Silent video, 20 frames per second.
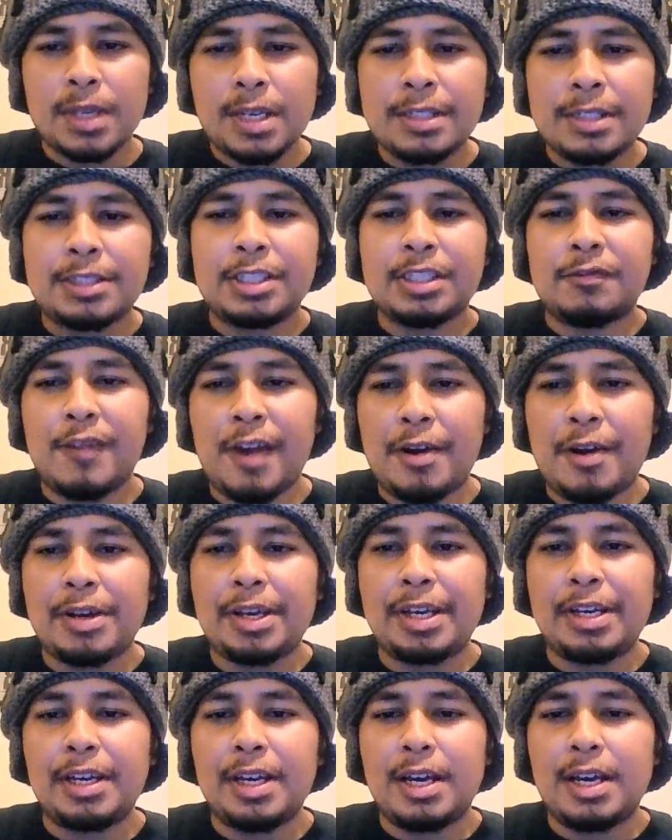It's just
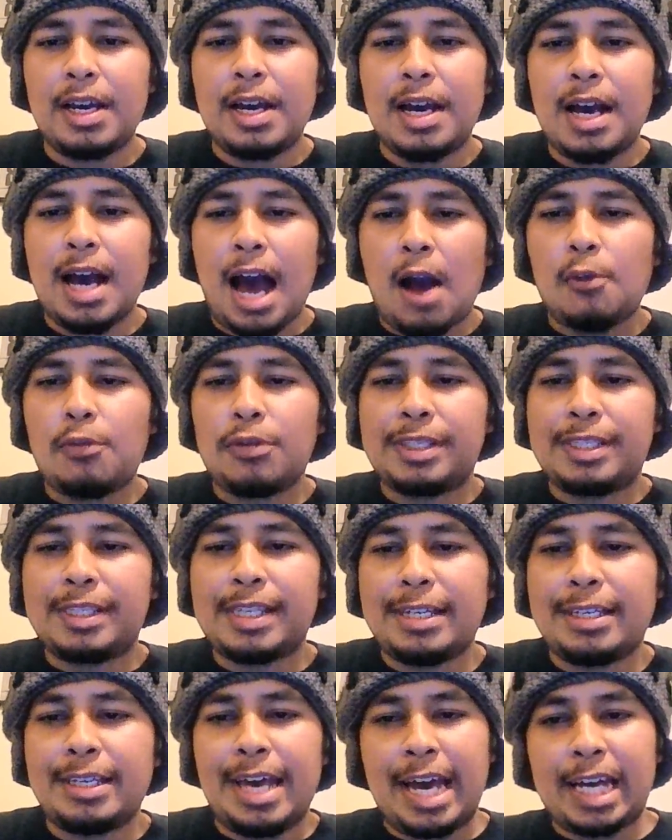very, I would
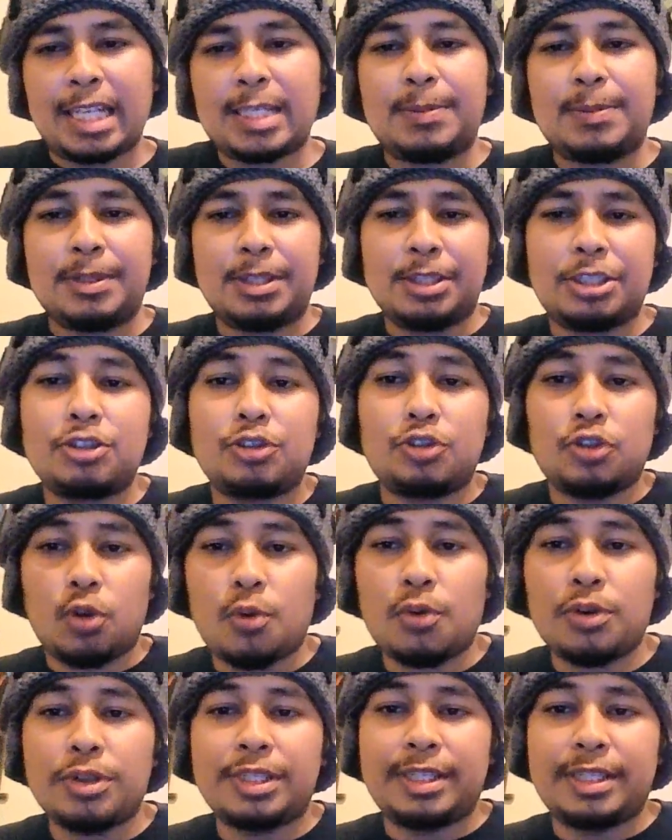say, the exposition
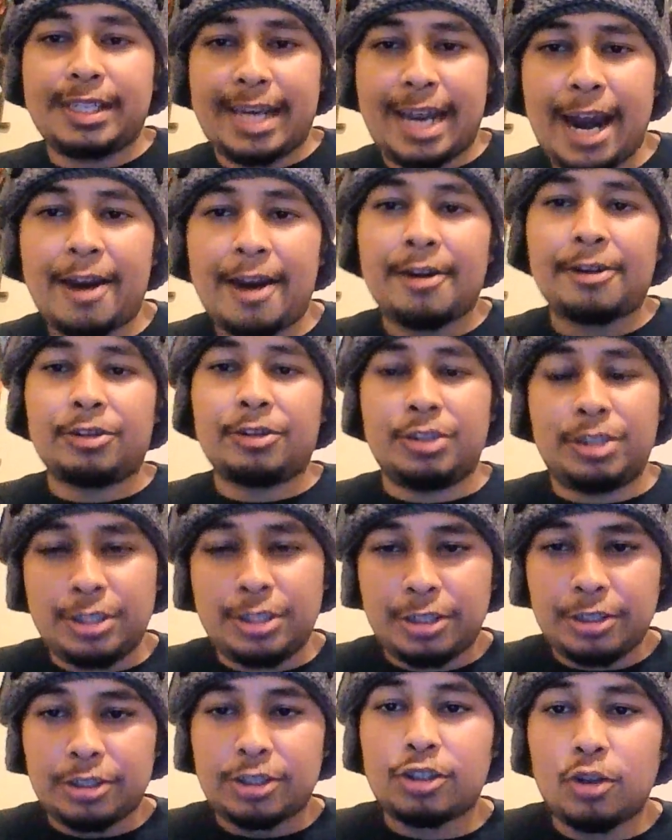towards the characters,
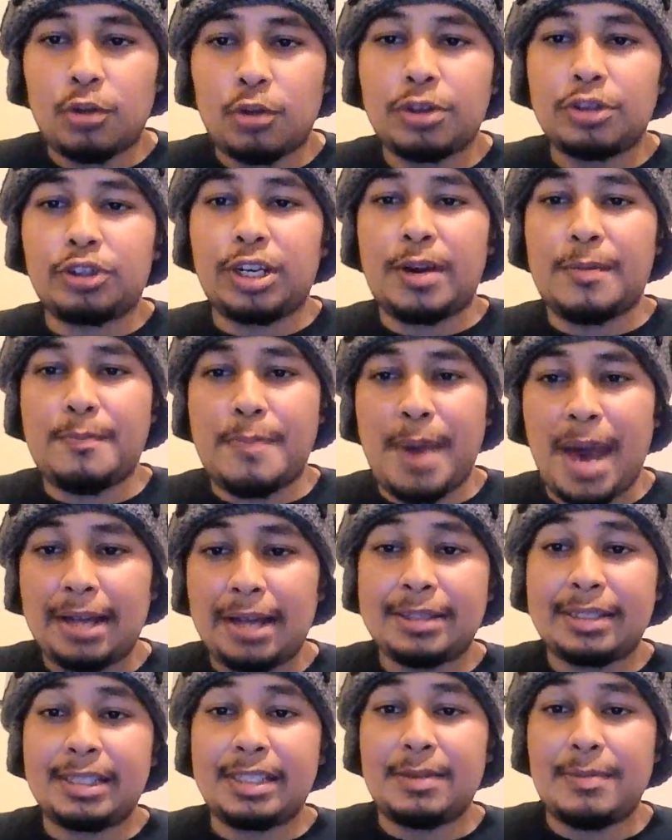that they're slowly trying to
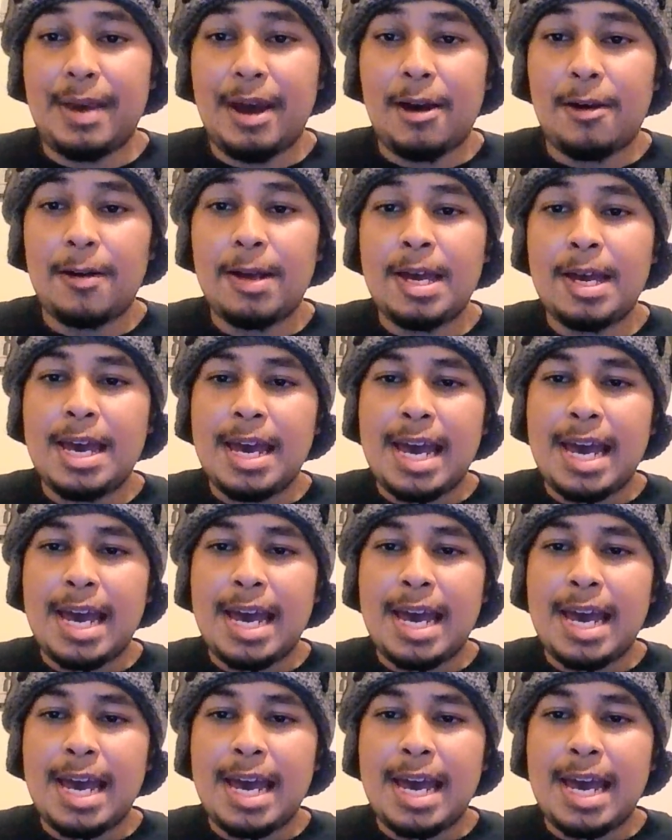balance them out.